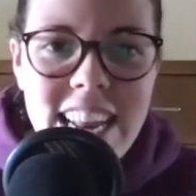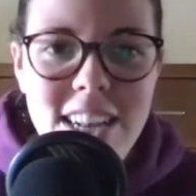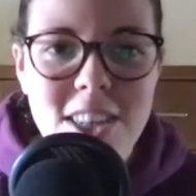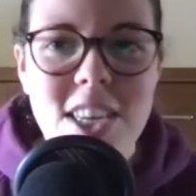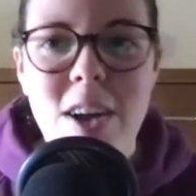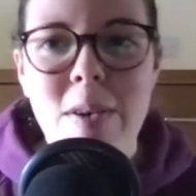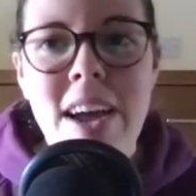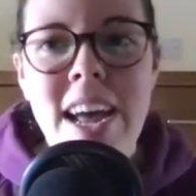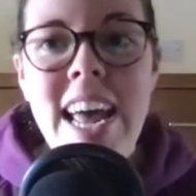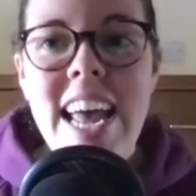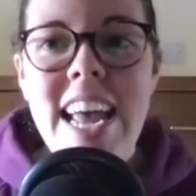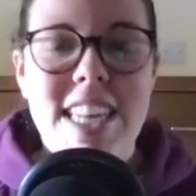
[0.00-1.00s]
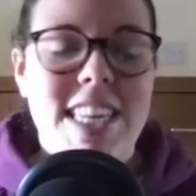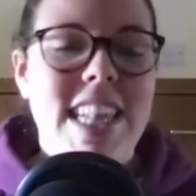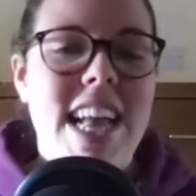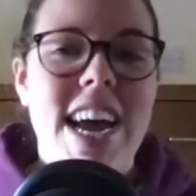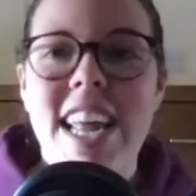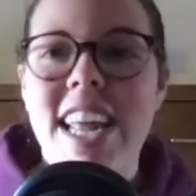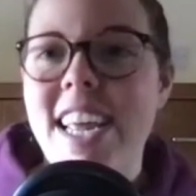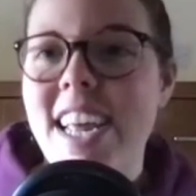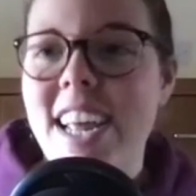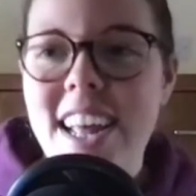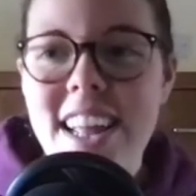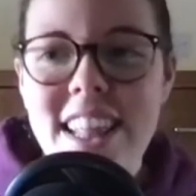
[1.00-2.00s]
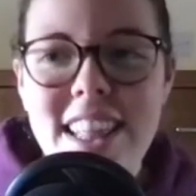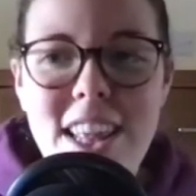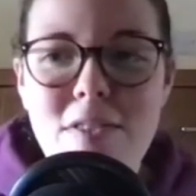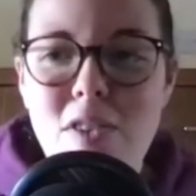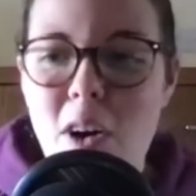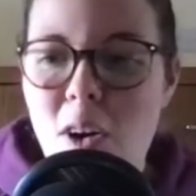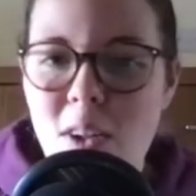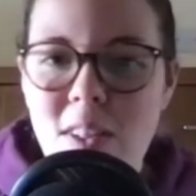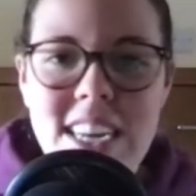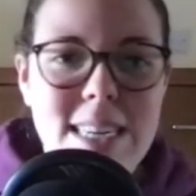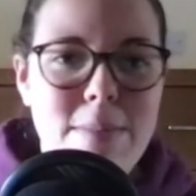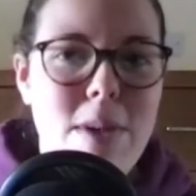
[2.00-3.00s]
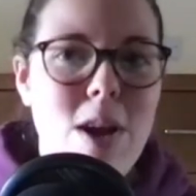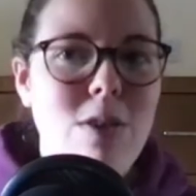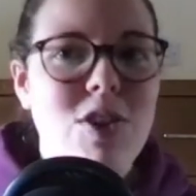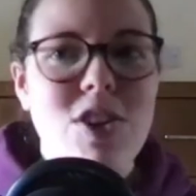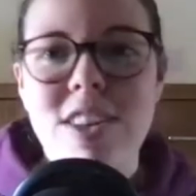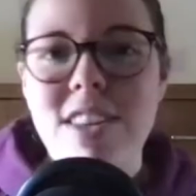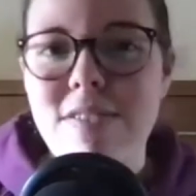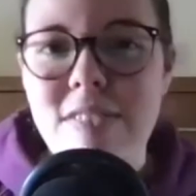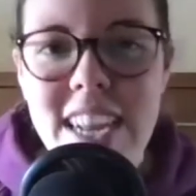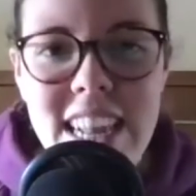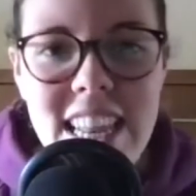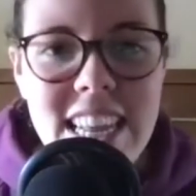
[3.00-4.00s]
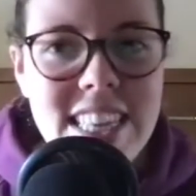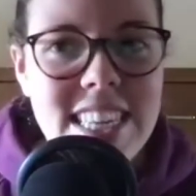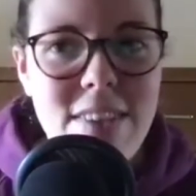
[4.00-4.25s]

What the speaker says: And so it's like, you've got all these emotions, feelings,